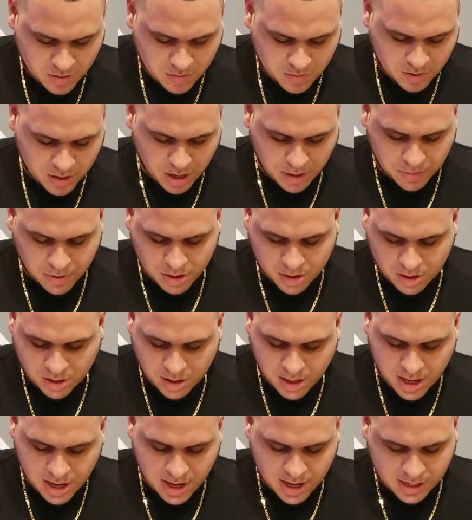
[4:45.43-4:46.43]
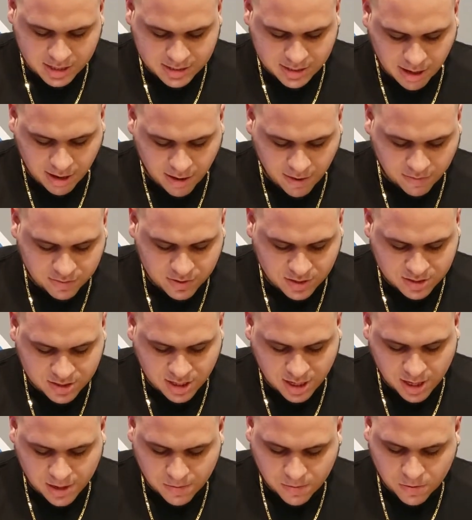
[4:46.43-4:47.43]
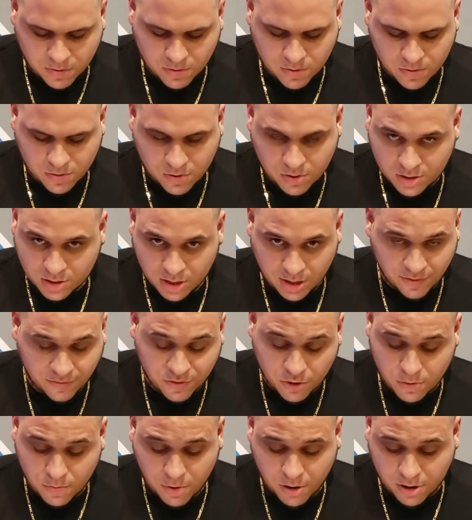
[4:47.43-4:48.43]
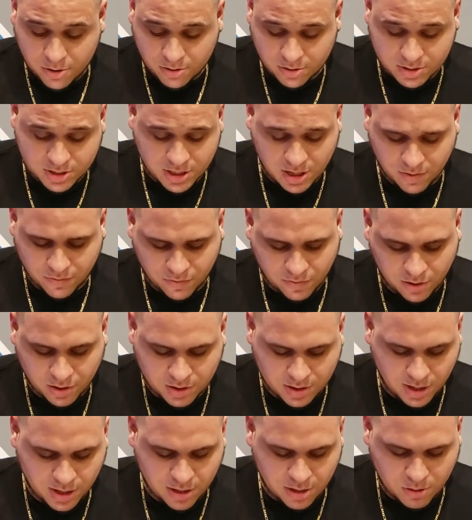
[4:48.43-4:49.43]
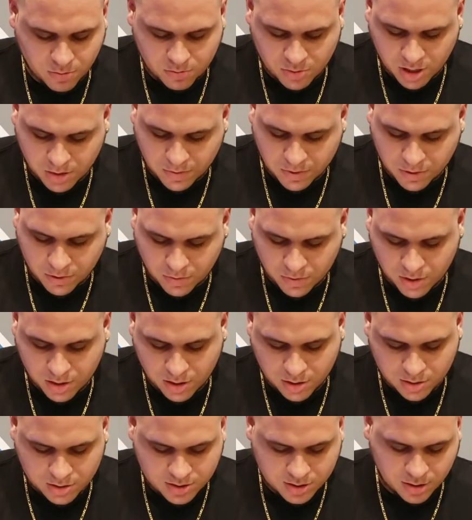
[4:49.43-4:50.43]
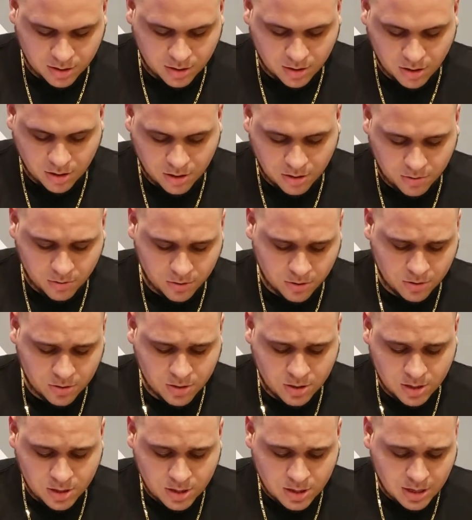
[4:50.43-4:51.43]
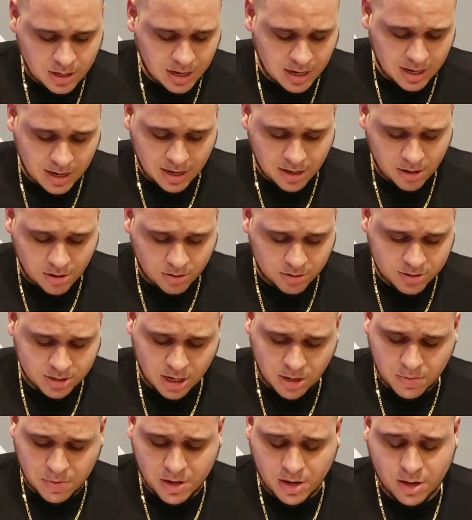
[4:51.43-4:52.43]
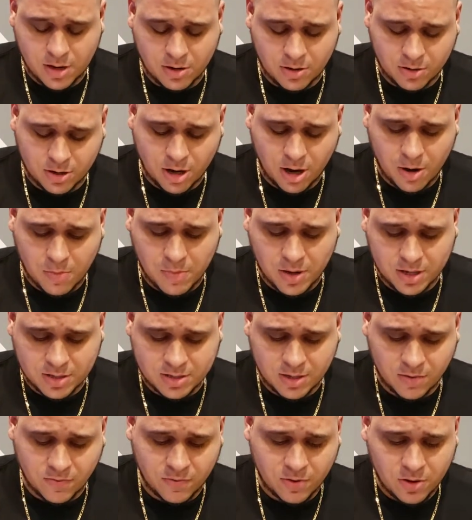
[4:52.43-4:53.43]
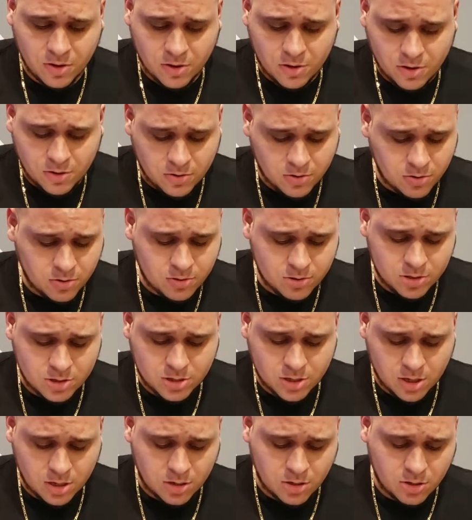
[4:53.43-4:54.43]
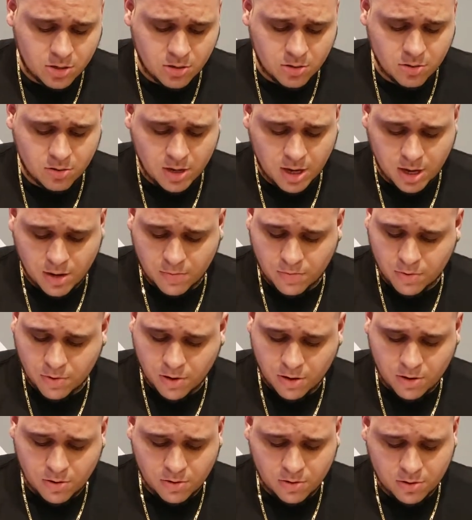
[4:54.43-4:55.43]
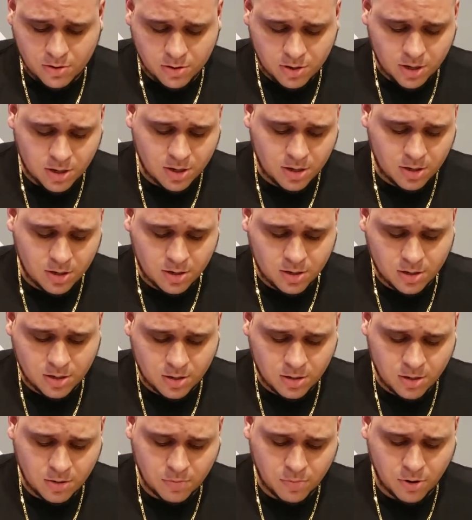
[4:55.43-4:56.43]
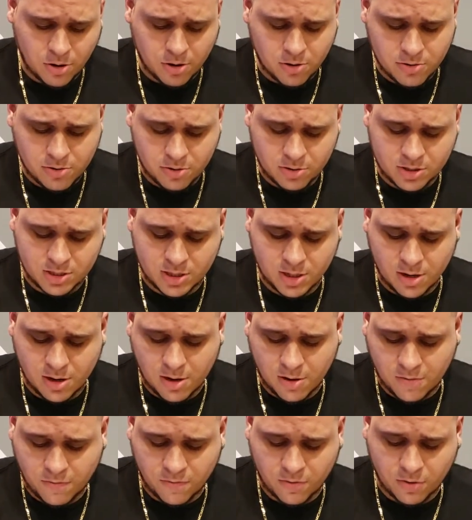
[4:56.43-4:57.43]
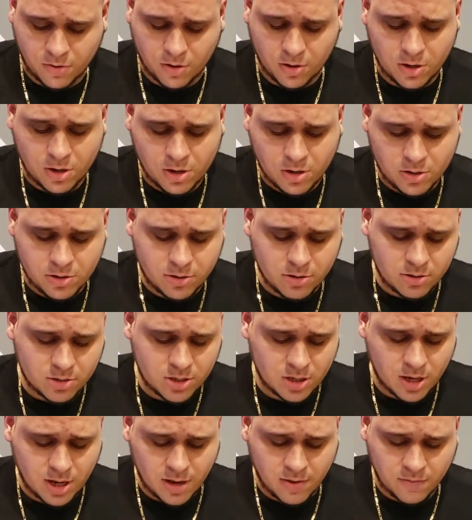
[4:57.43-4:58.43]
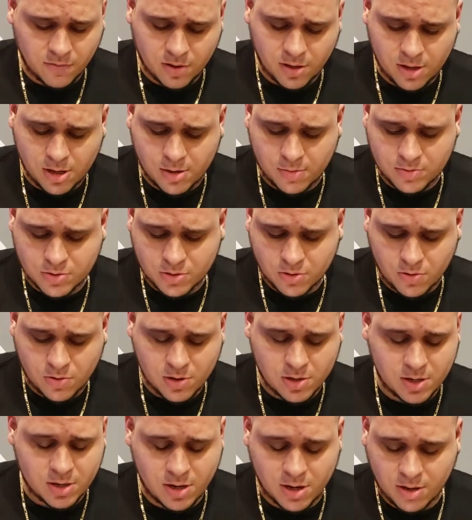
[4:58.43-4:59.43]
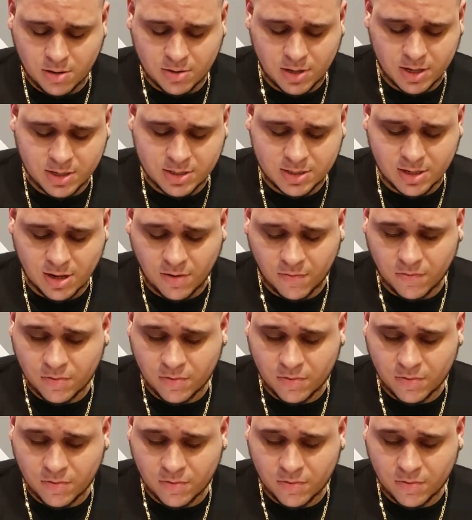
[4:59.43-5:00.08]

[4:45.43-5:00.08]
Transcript: But I put the legs off the table. If you burn yourself or anything, don't blame it on me. You say, oh, well, and I know there's going to be 100 comments of, you shouldn't do that, bro. You're going to burn yourself, or you should have gloves on and all that stuff.